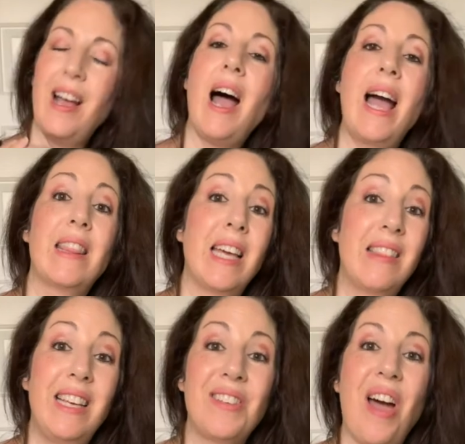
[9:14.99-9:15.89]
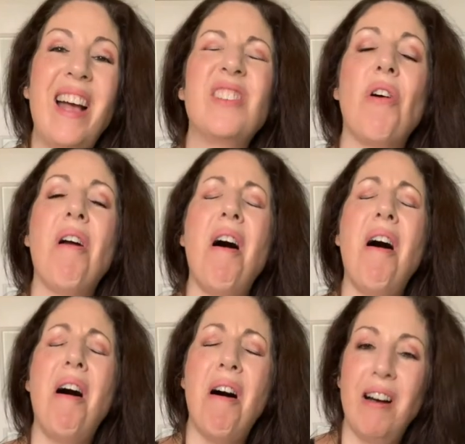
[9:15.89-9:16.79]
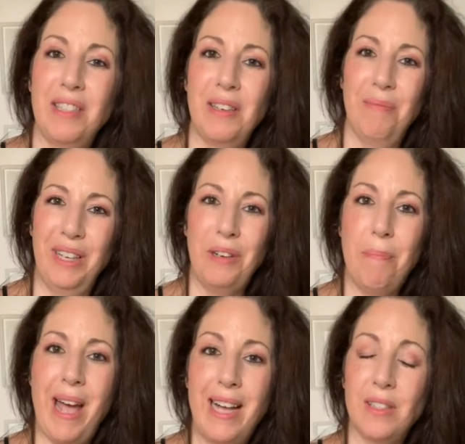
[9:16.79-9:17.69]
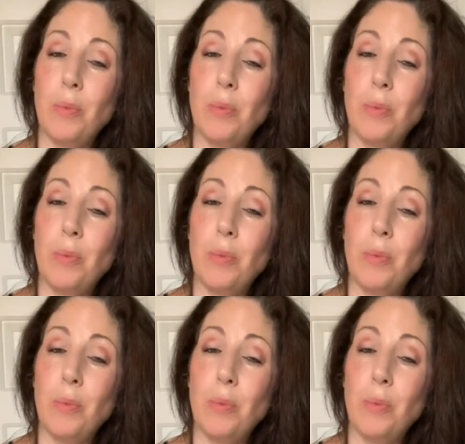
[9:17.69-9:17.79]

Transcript: I think these guys are awesome little pets.